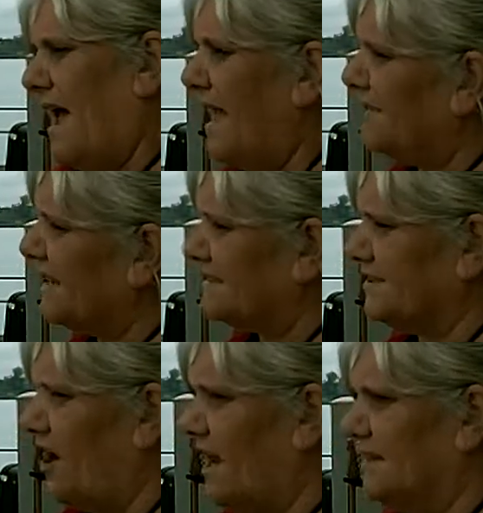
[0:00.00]
and that
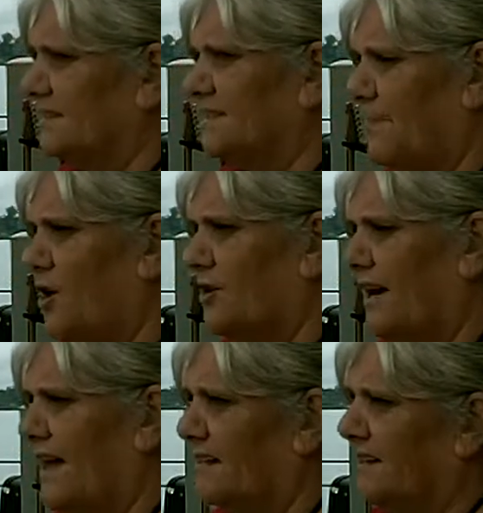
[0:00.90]
silence spoke
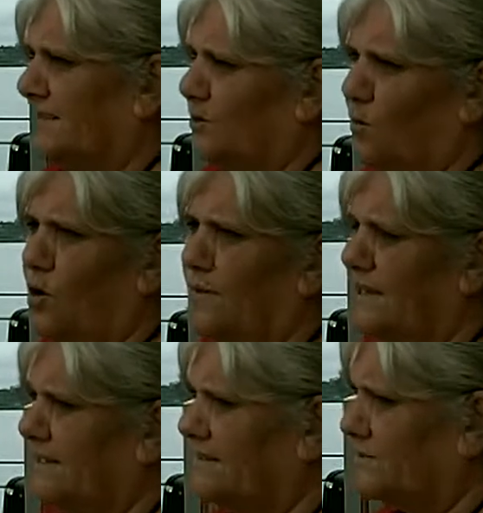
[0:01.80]
loudly to all the
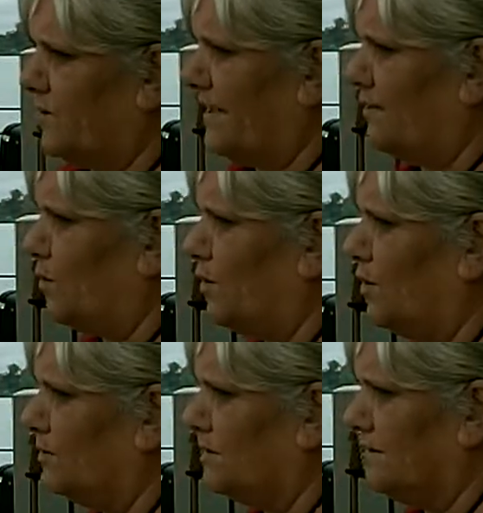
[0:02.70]
kids around the
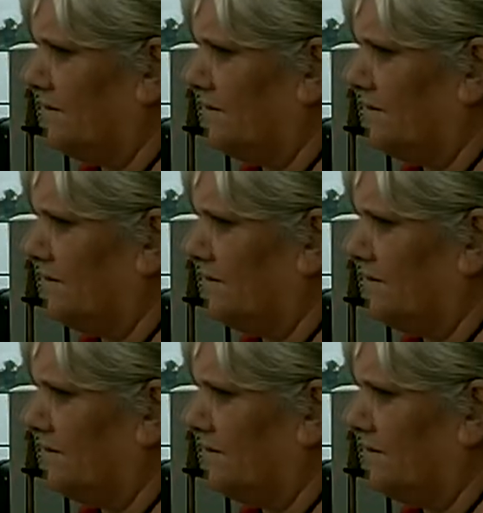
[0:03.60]
world.